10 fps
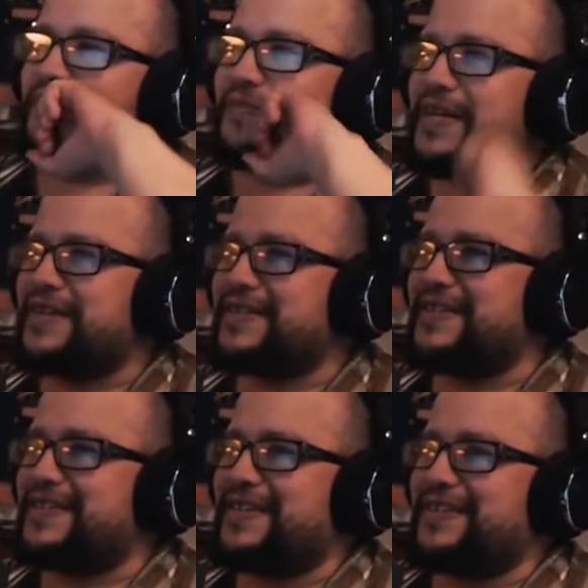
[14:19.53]
I was gonna
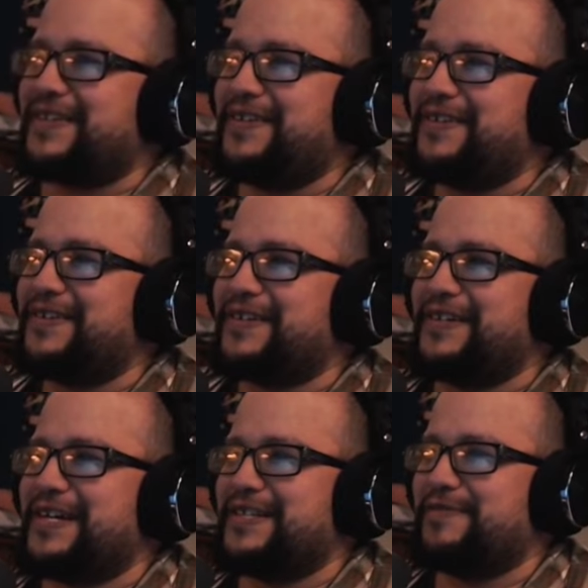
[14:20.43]
say the Q-Doga
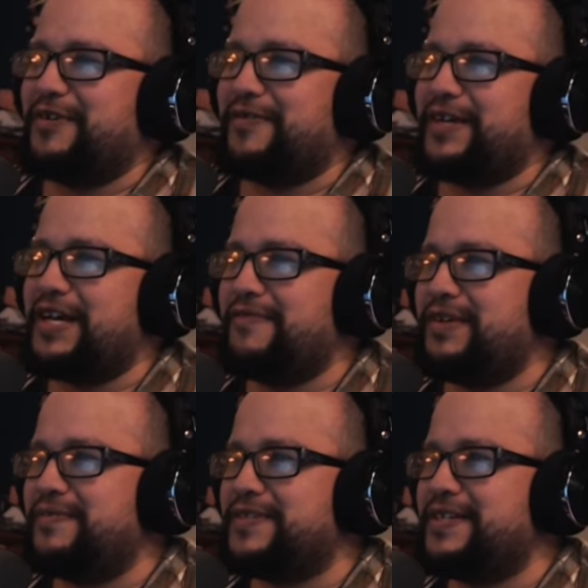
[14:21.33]
has more of a heavy
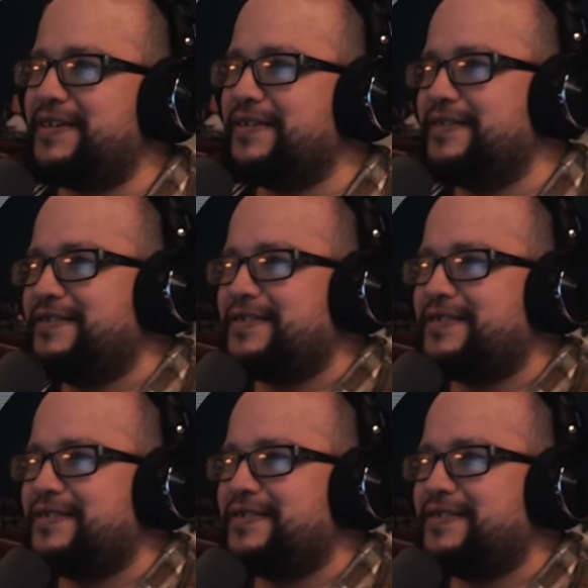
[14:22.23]
machine gun